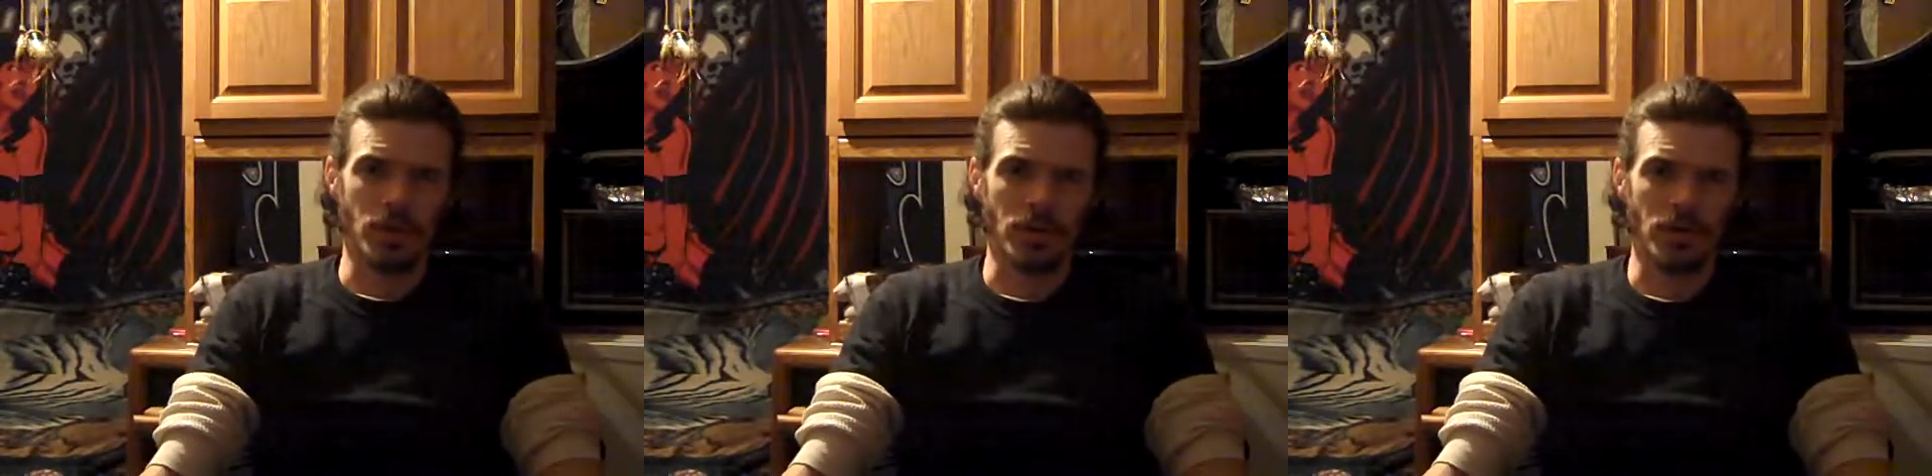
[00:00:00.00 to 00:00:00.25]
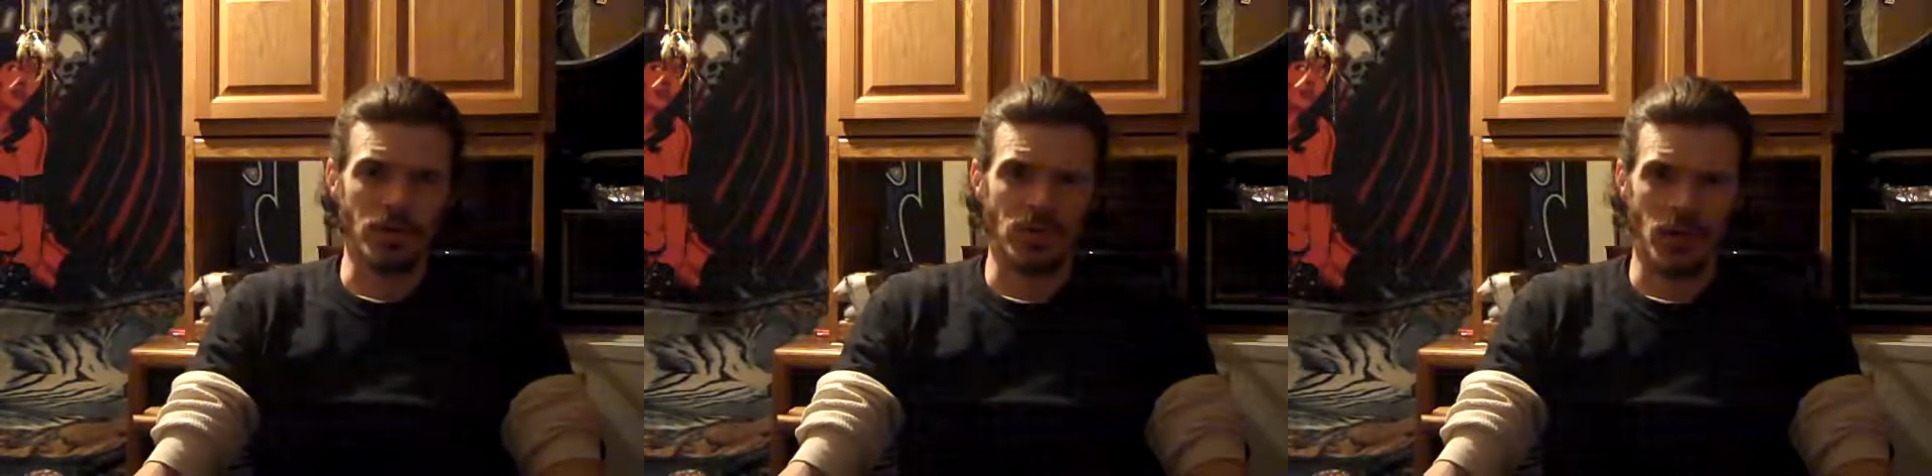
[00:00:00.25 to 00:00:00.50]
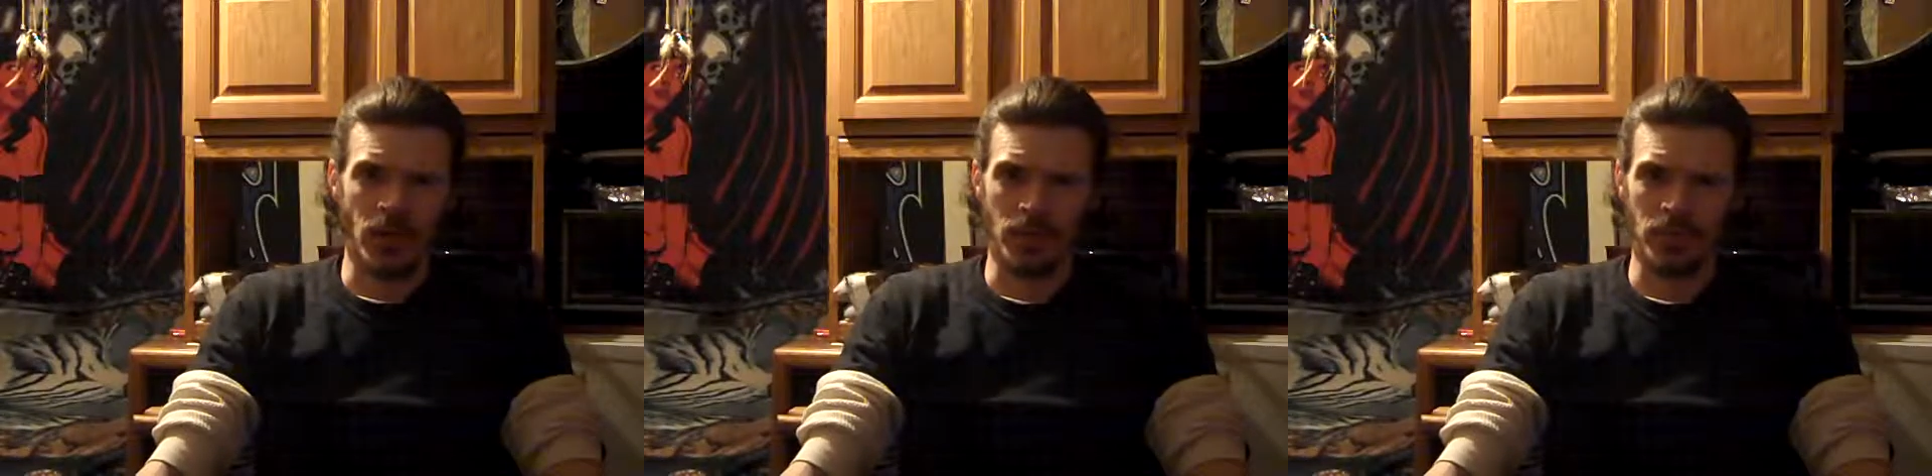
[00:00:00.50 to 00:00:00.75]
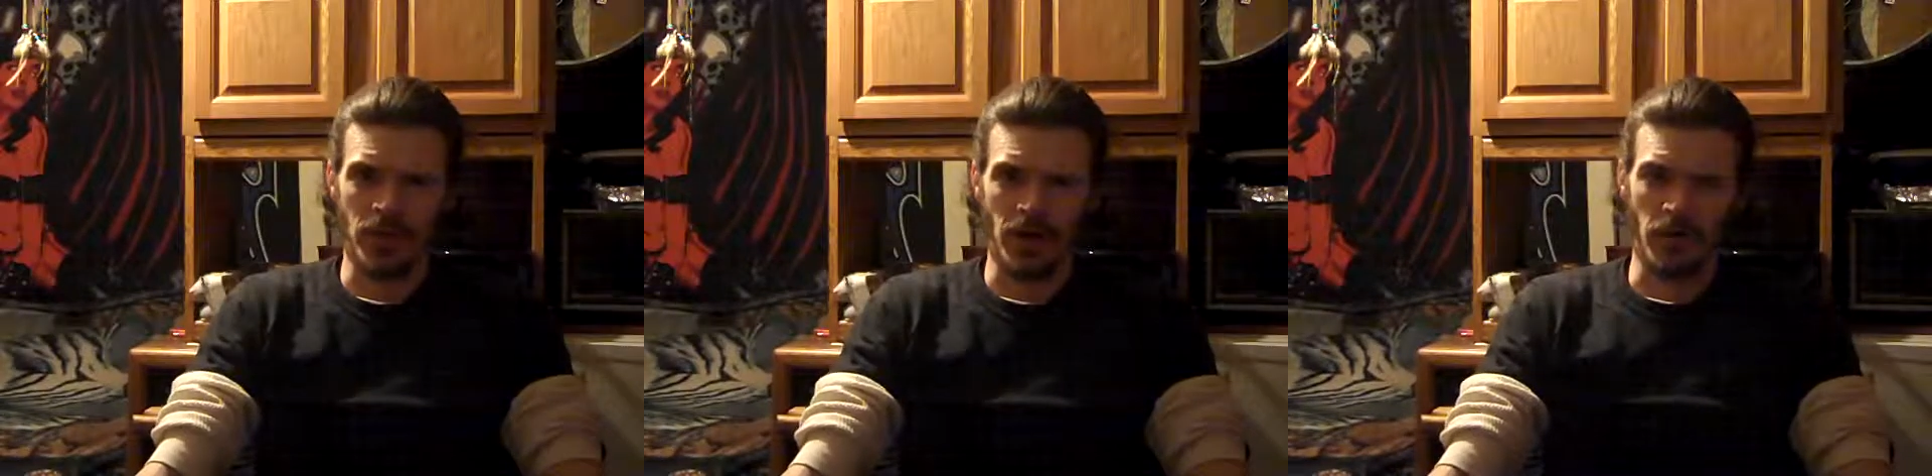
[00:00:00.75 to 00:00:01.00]
because
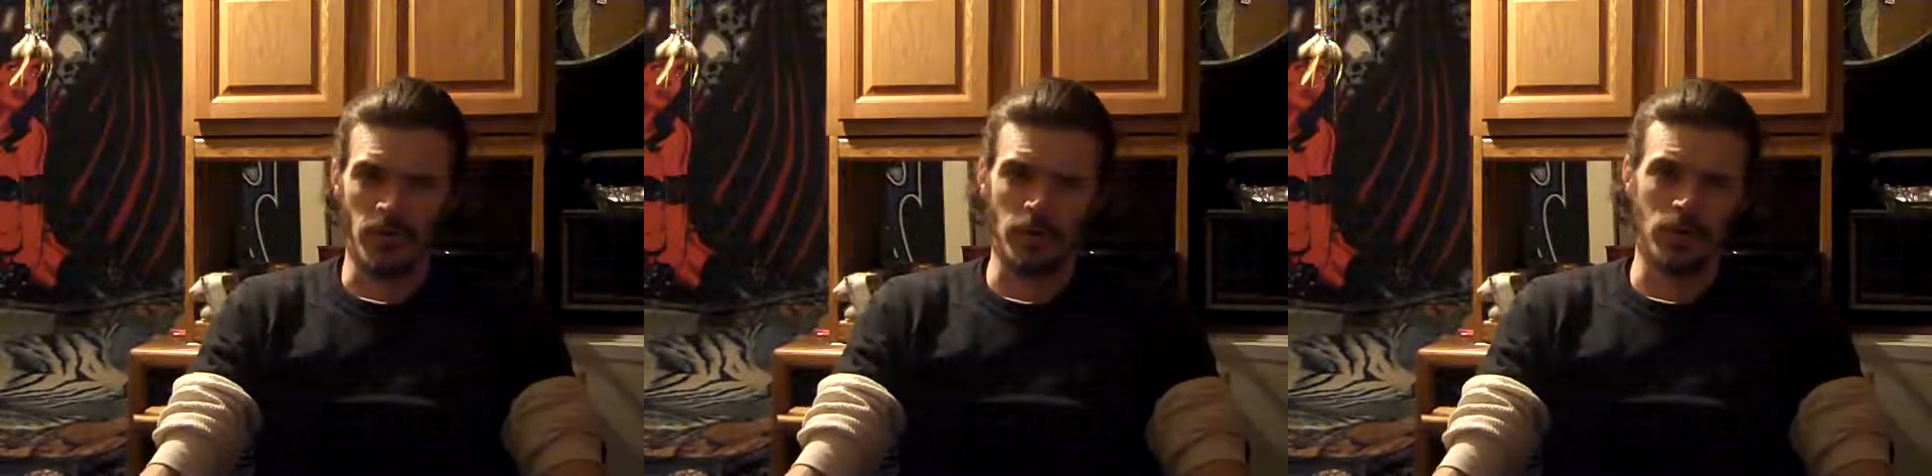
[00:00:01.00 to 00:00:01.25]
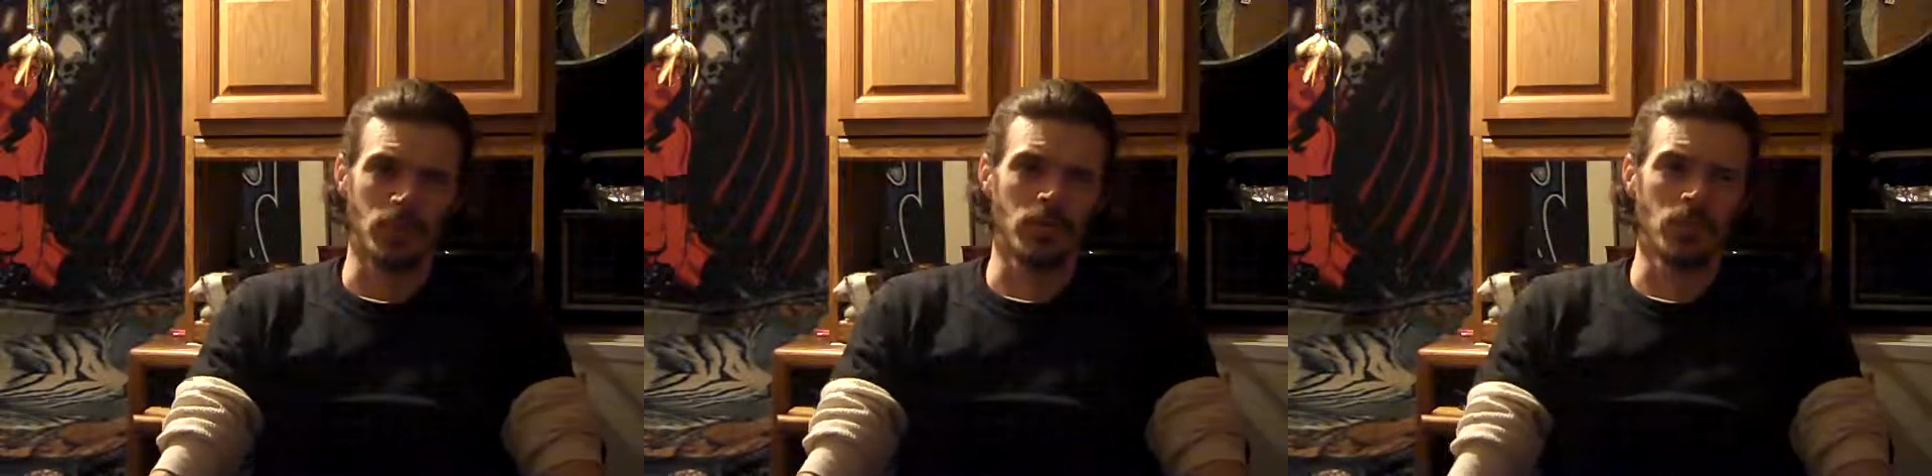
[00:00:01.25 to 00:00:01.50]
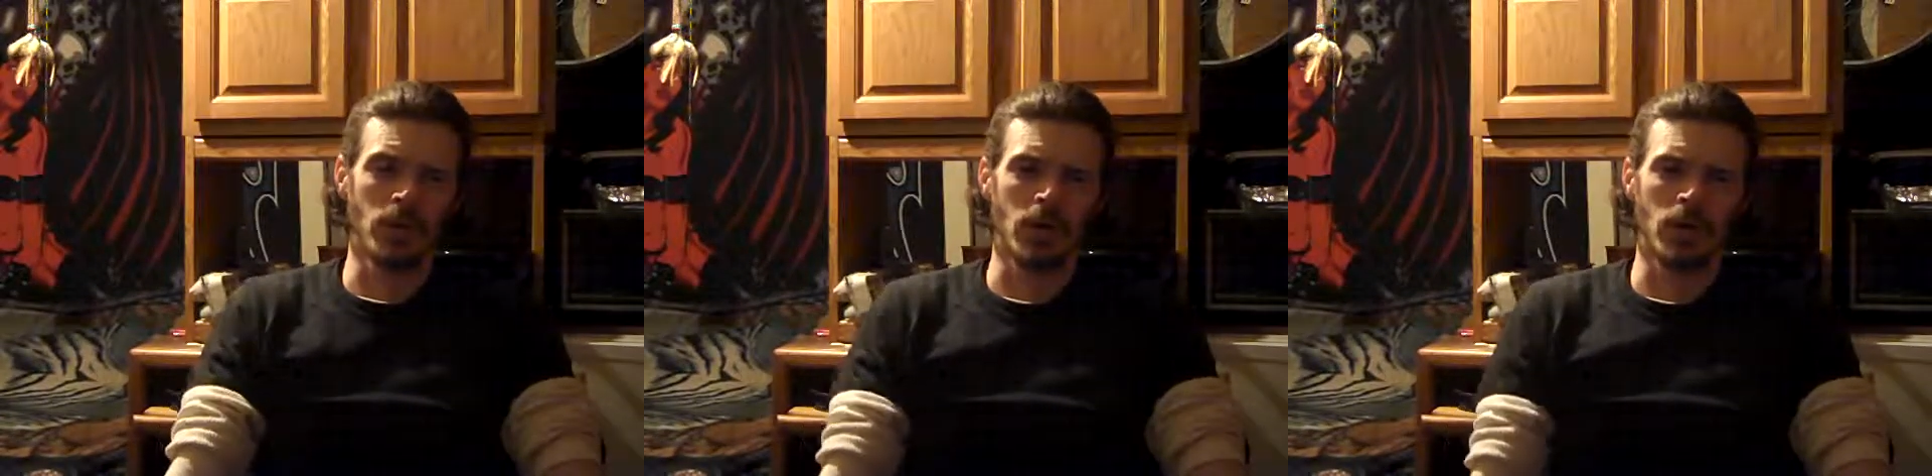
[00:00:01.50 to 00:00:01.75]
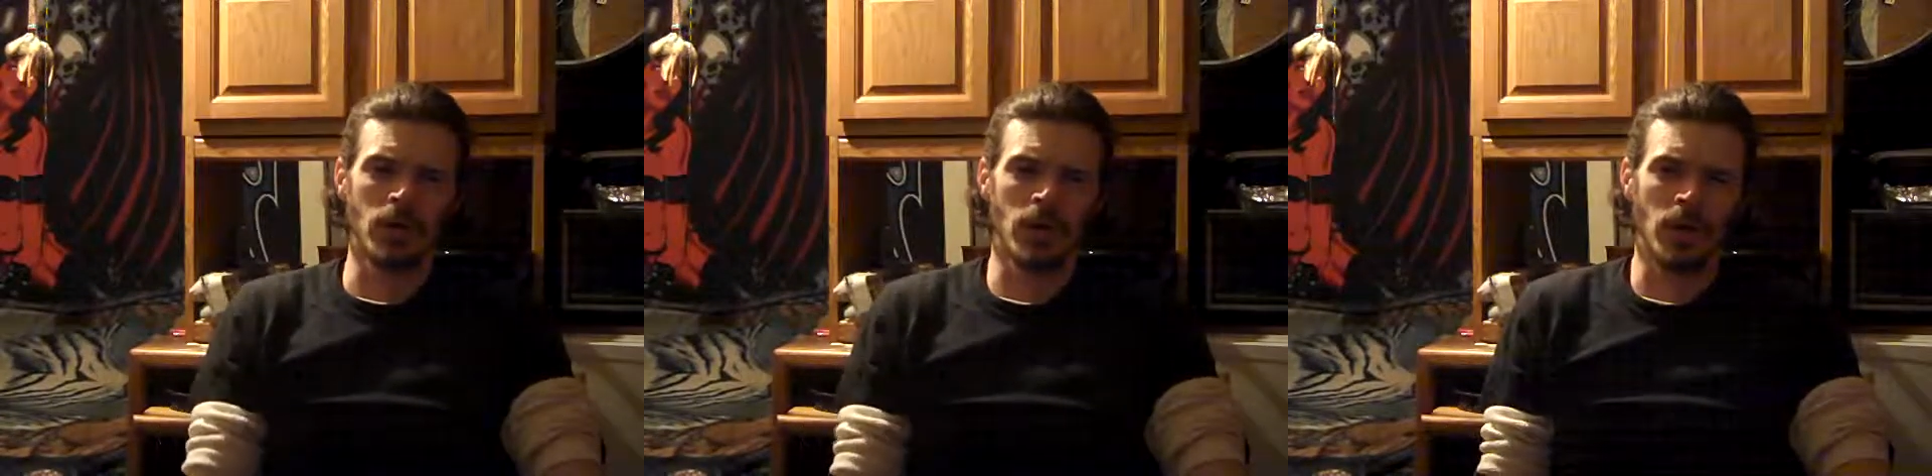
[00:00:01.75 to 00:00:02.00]
I'm not feeling
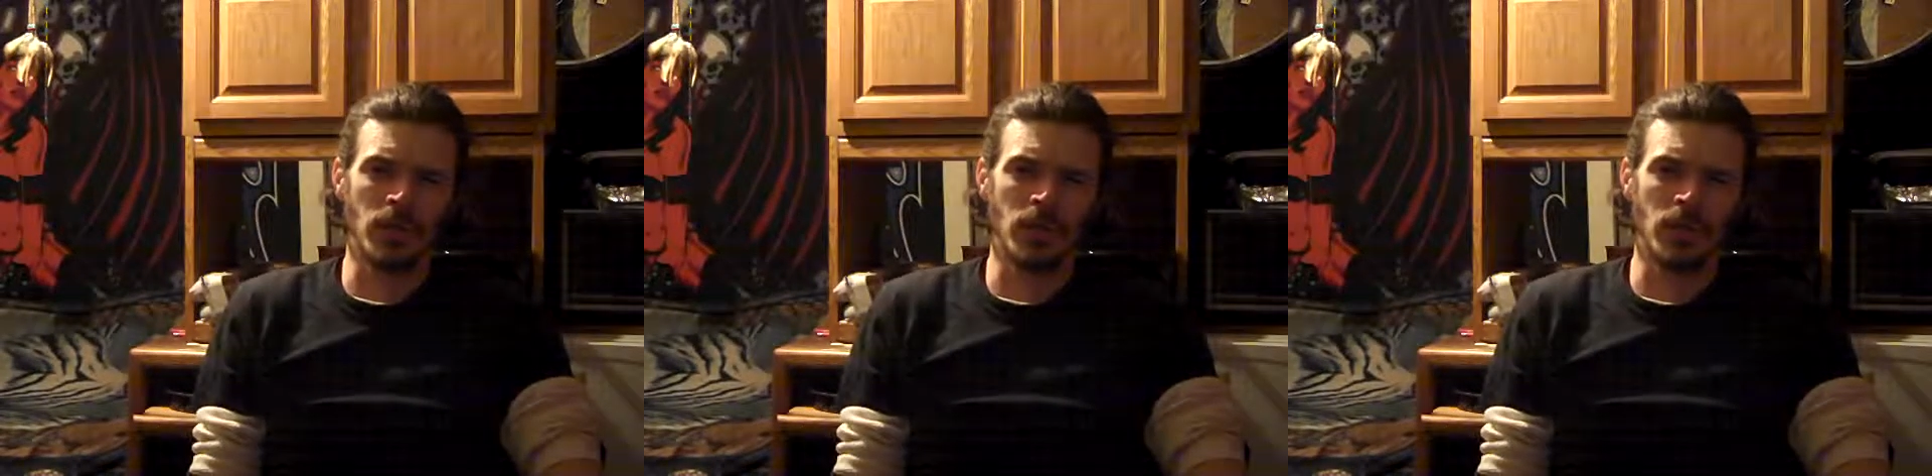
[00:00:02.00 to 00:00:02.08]
well.